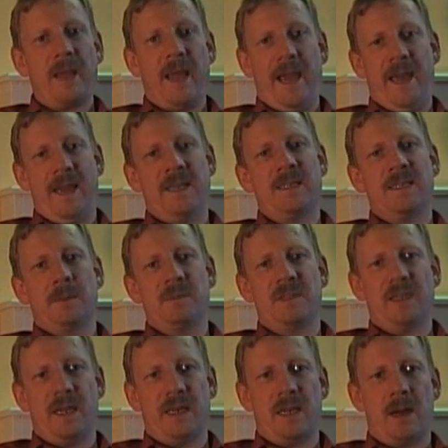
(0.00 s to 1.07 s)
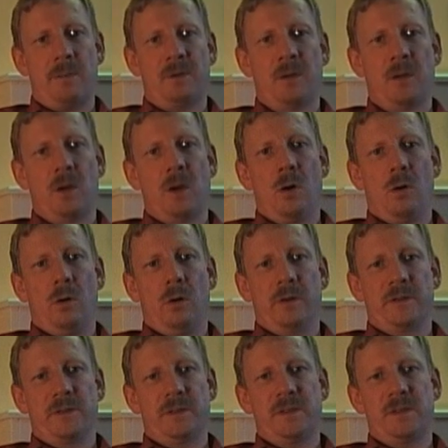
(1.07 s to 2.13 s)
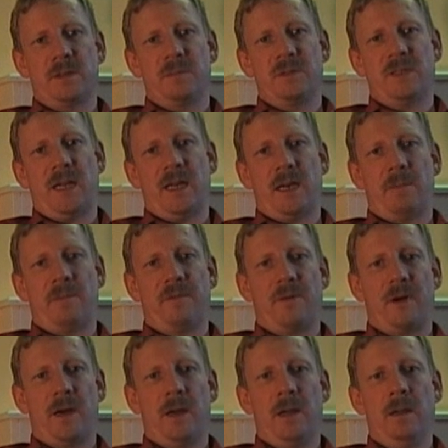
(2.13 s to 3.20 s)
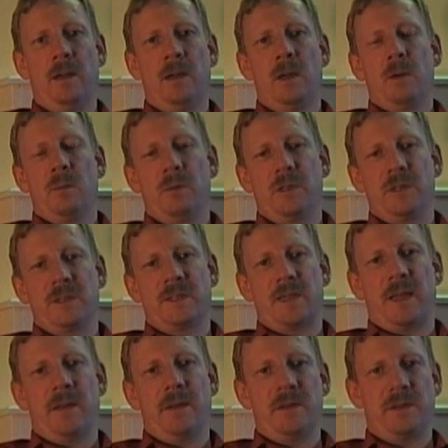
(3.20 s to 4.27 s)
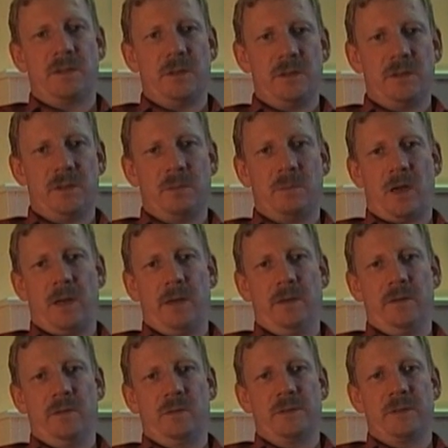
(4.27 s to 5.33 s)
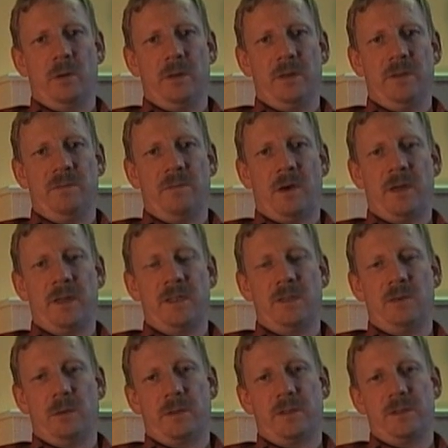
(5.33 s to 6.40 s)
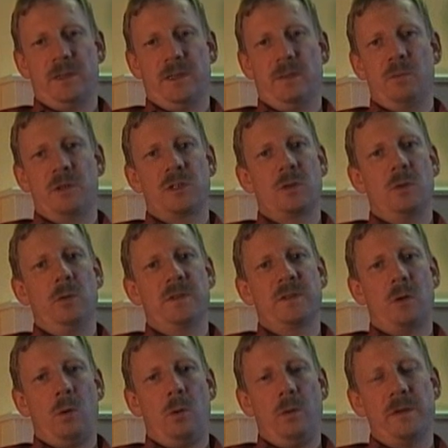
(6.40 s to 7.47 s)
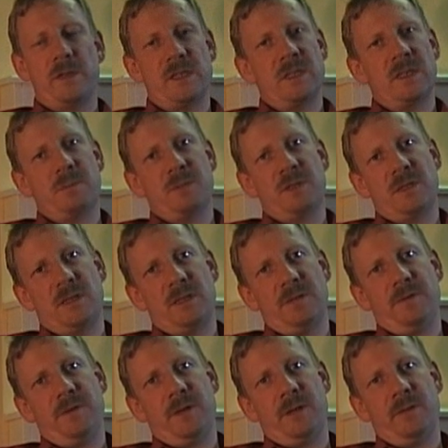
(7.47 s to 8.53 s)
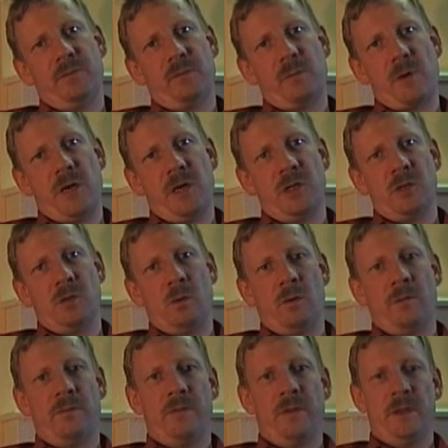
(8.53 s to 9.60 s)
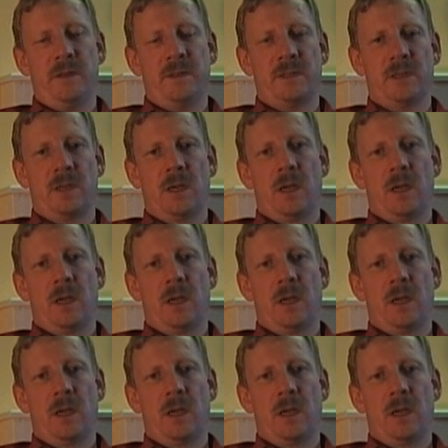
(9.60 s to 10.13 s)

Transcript: and some setup or system setup file which is then the system_device.c, which holds all the specific information of this